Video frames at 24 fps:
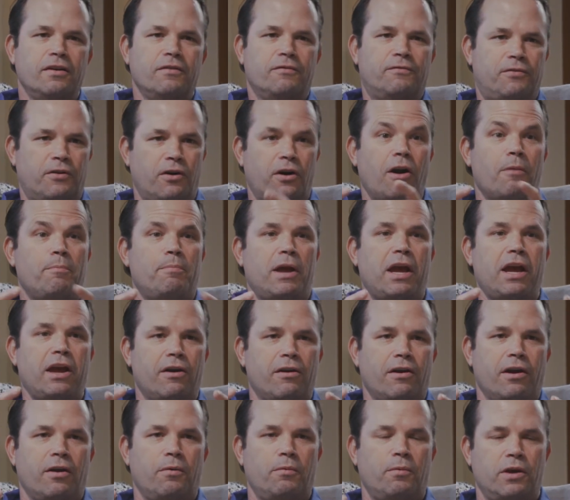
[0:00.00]
for our Bay
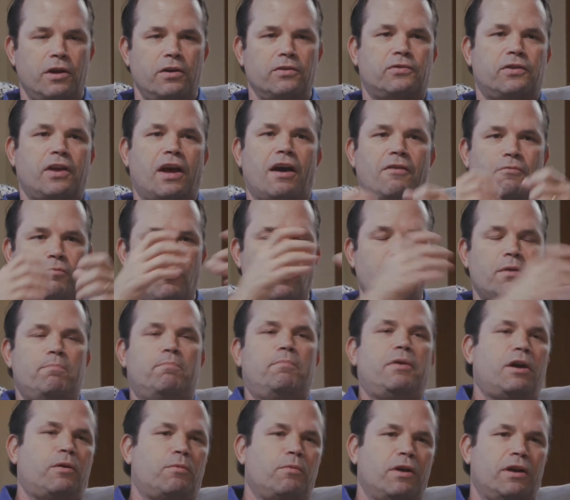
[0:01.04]
Area. We used to have one
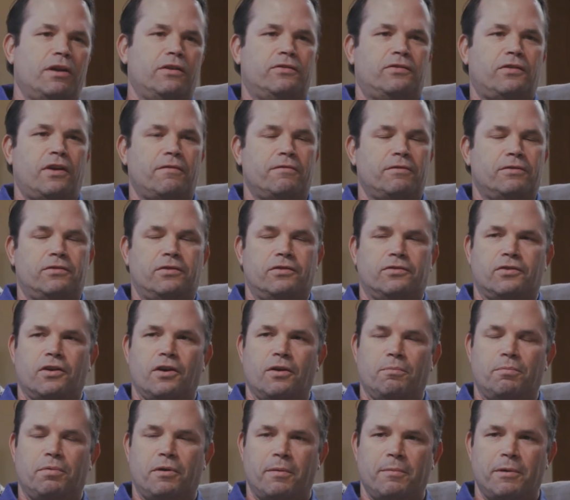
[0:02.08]
big one in San
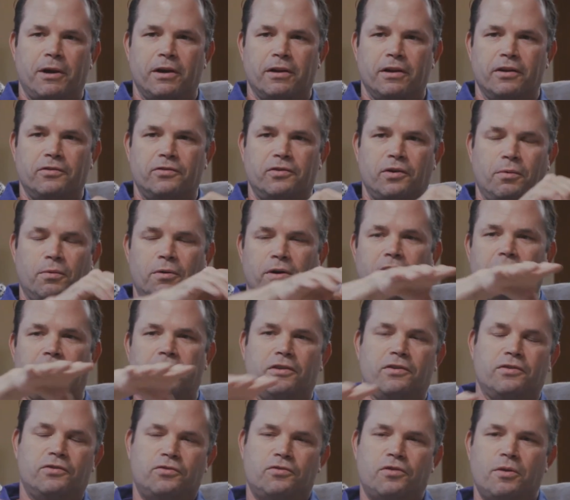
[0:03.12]
Francisco primarily. So we're going to
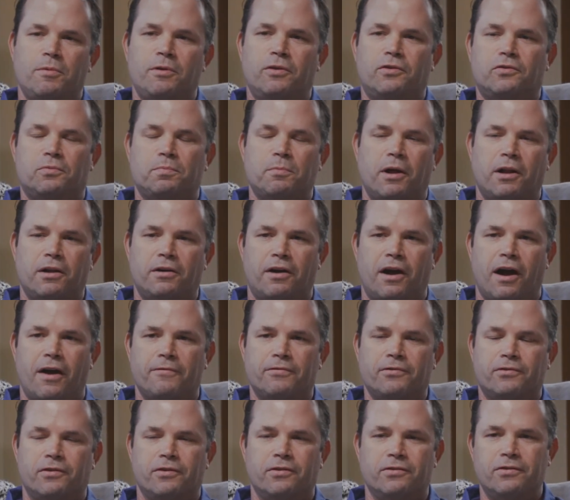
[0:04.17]
distribute smaller
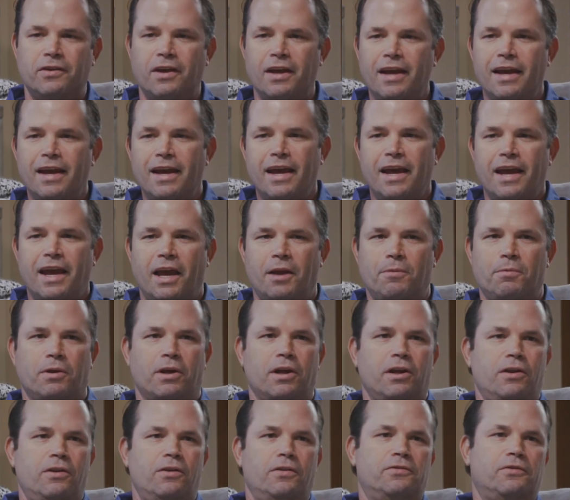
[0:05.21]
offices, and we're
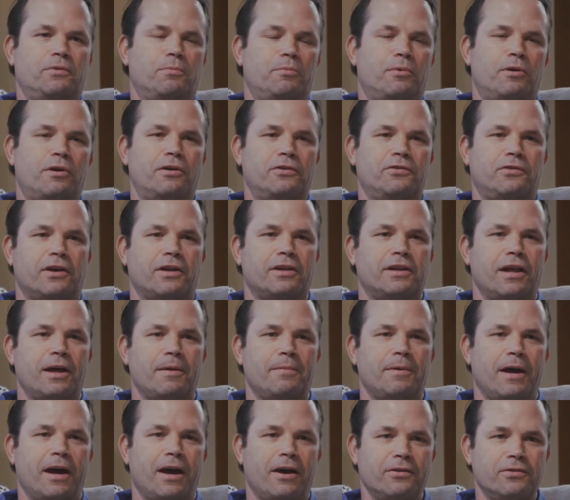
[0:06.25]
going to use them more as a
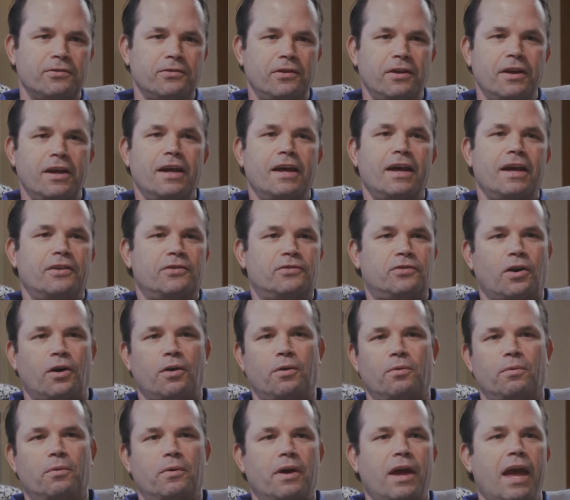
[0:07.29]
clubhouse.
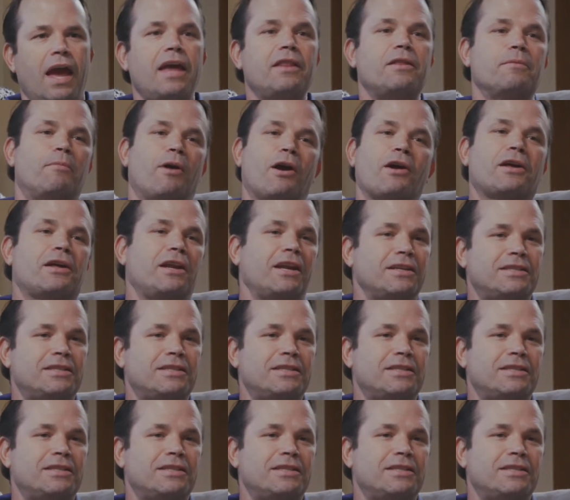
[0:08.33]
So, hey, the marketing